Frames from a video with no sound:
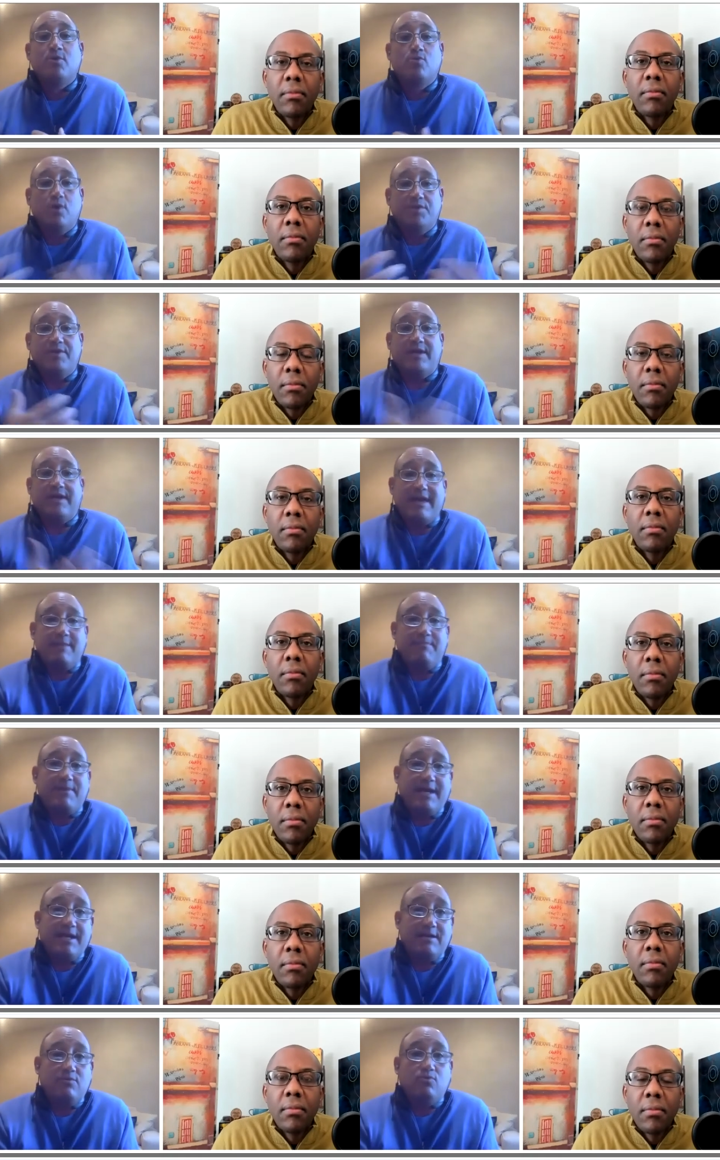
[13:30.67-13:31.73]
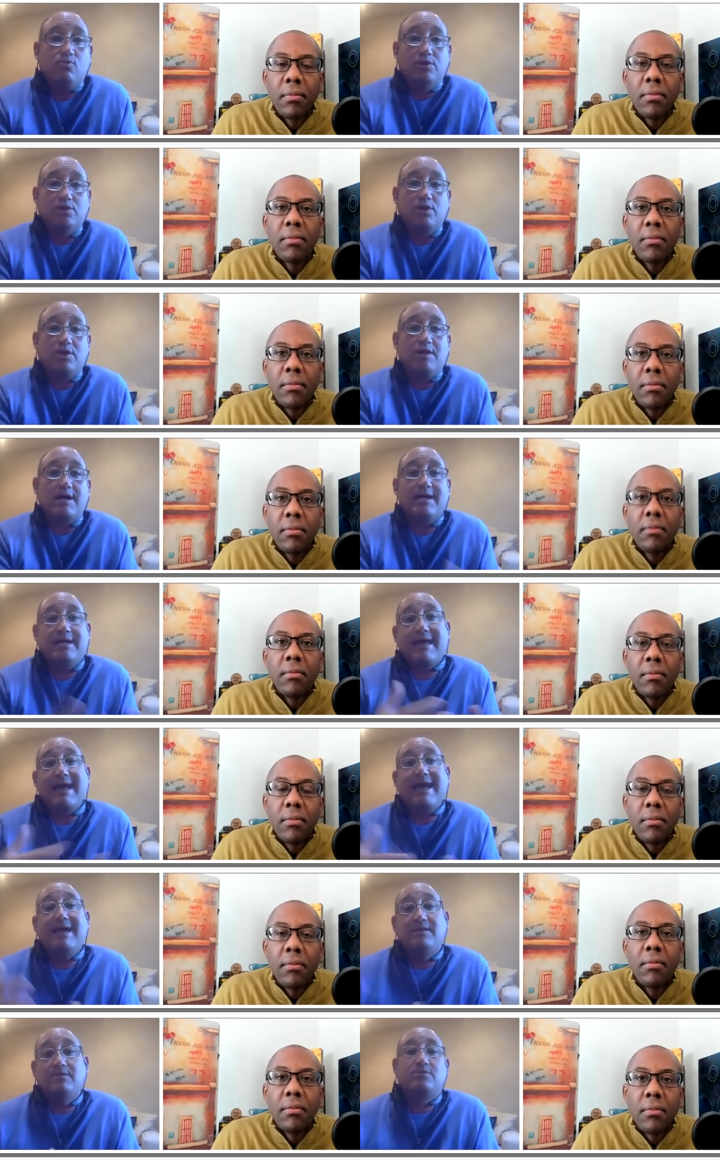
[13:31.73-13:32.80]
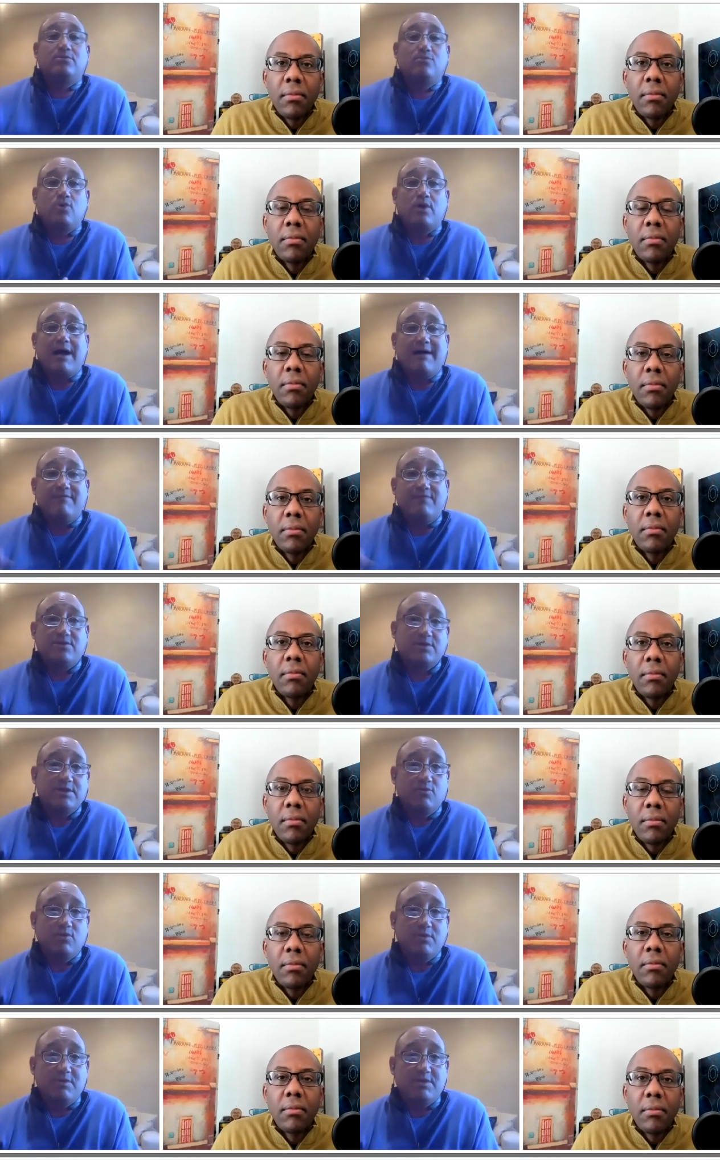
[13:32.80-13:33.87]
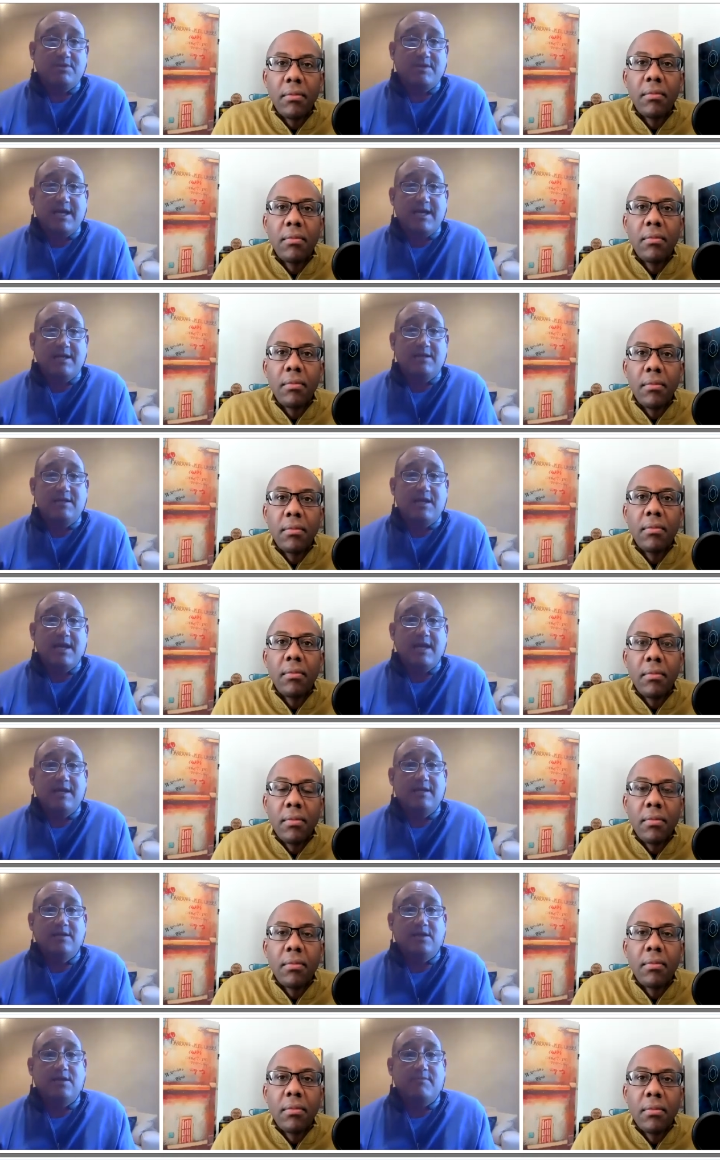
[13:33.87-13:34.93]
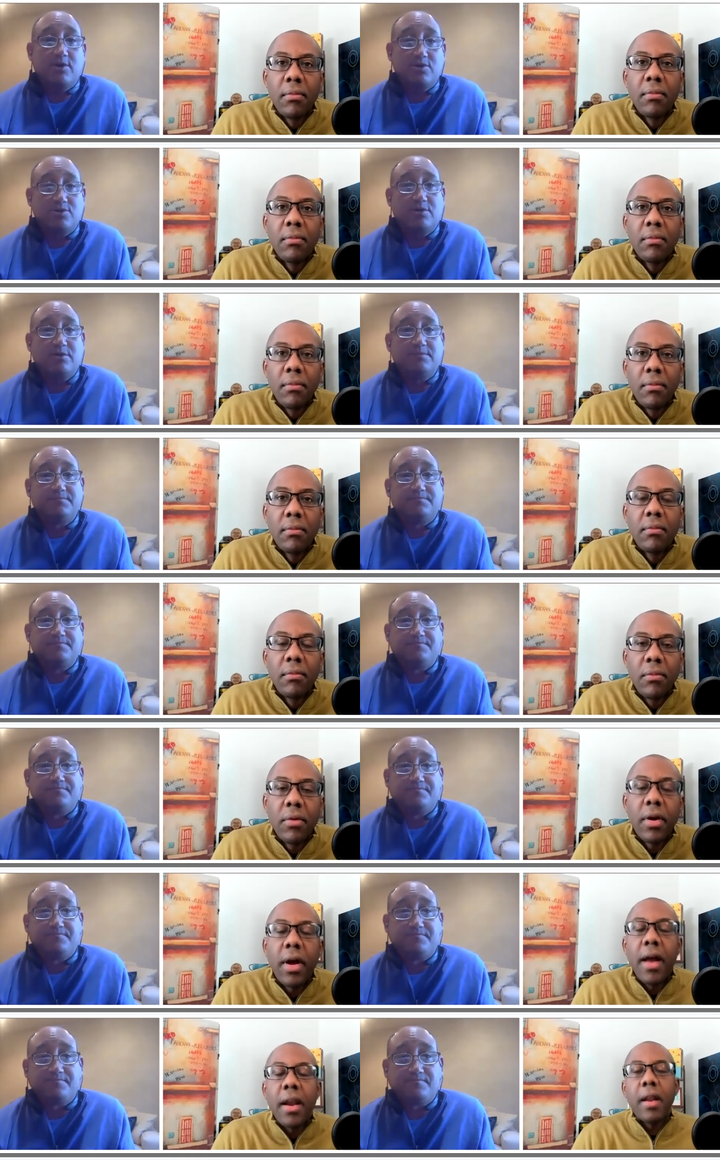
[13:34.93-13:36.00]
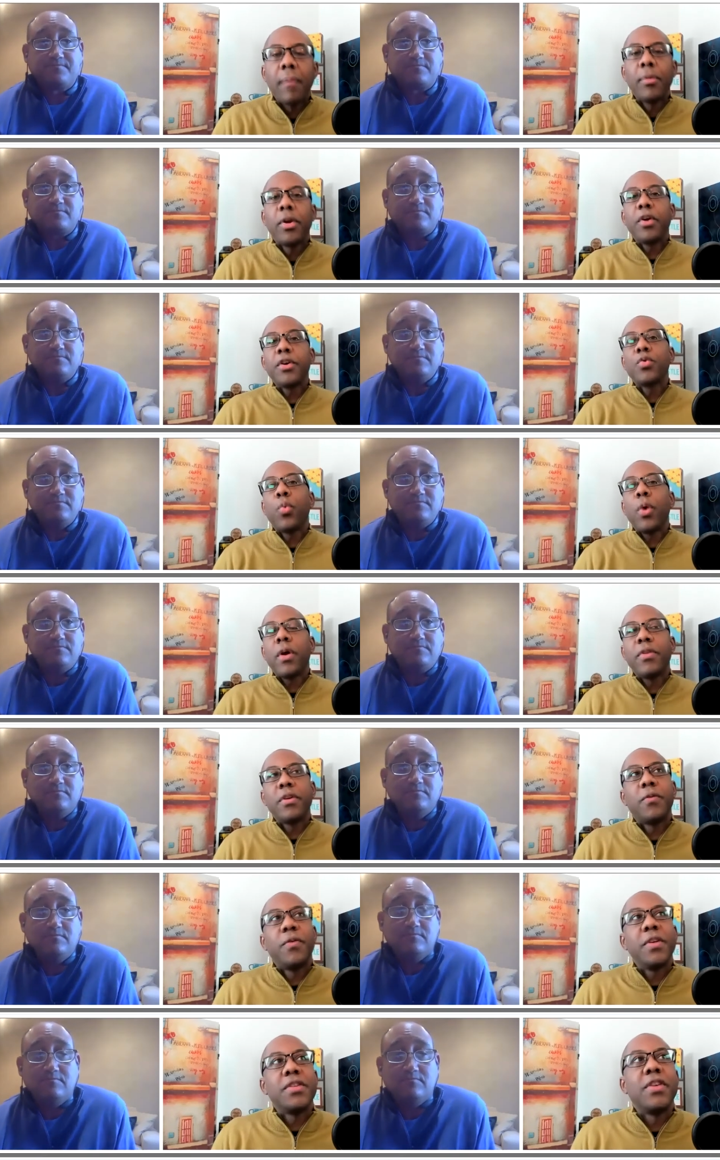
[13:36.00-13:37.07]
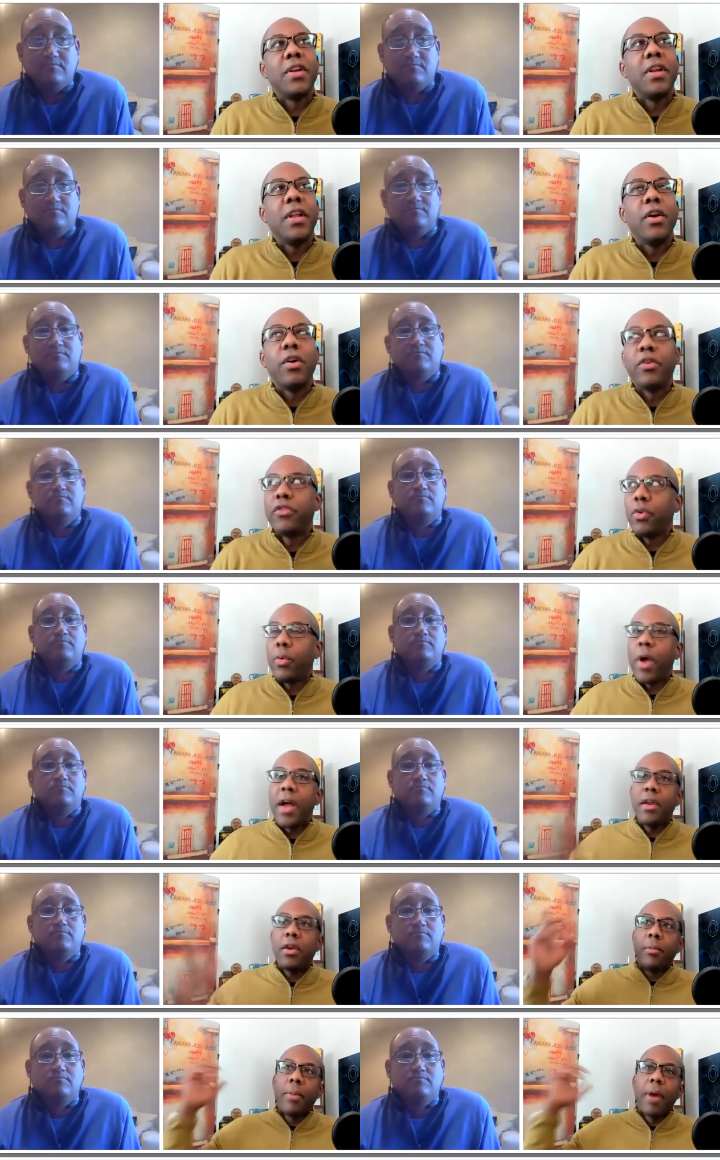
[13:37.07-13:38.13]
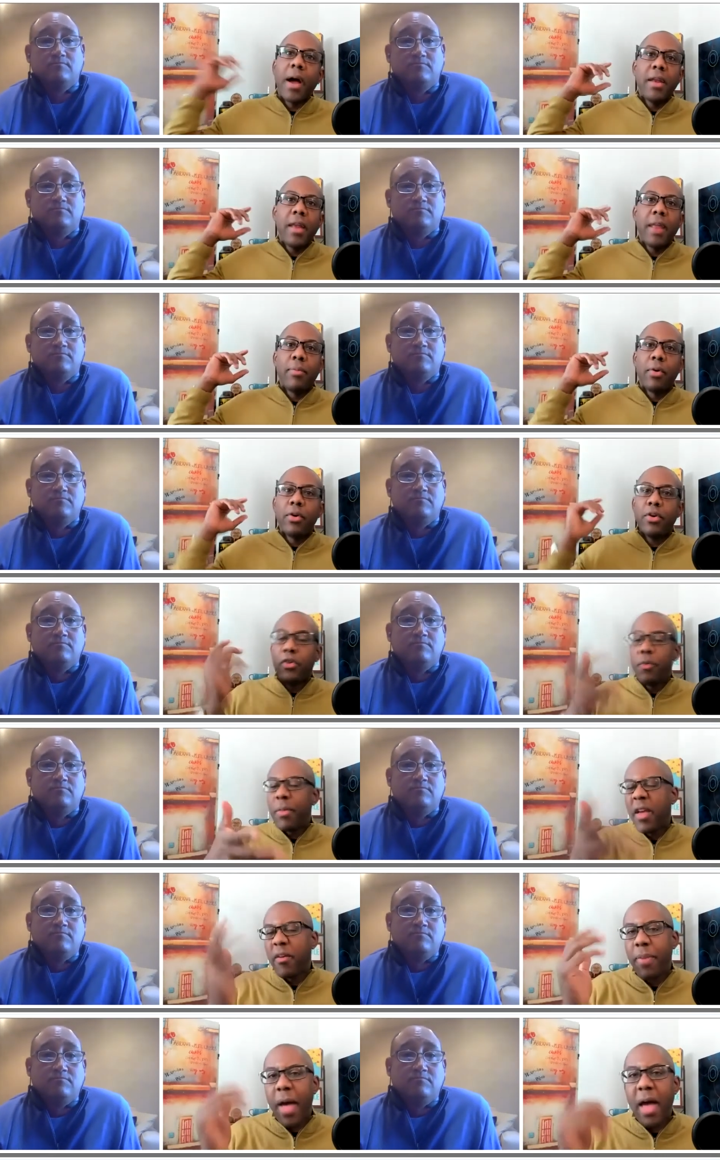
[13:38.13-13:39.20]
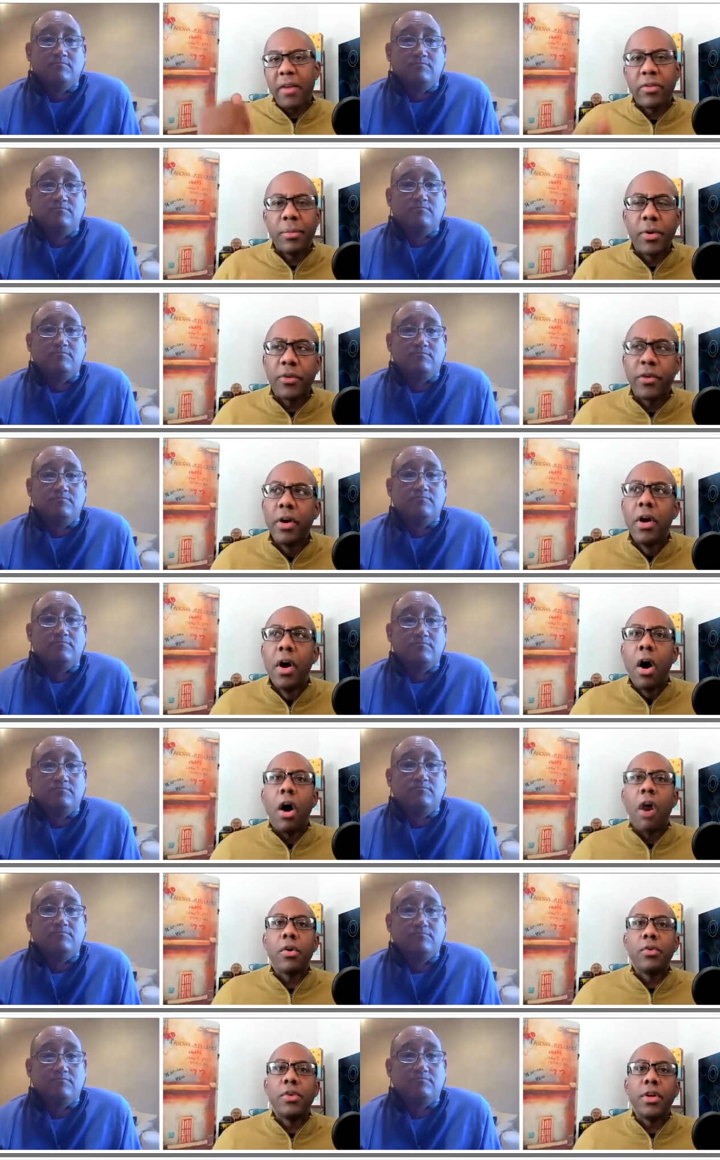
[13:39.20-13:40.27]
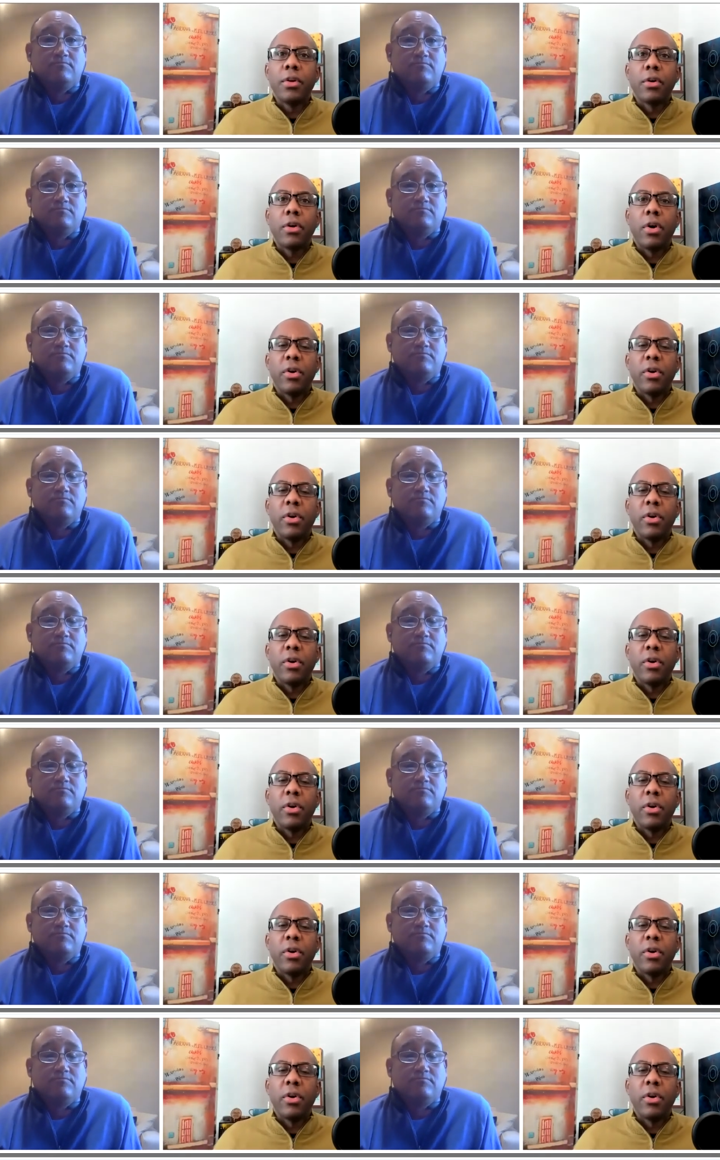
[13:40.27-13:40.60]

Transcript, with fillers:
Speaker 1: what the campaign would look like, and what obviously we'd be saying in the, in the
Speaker 2: commercial. Got it. And I'm curious where this fits in, Leon. So right near my neighborhood, you may have passed them. There's an auto dealer called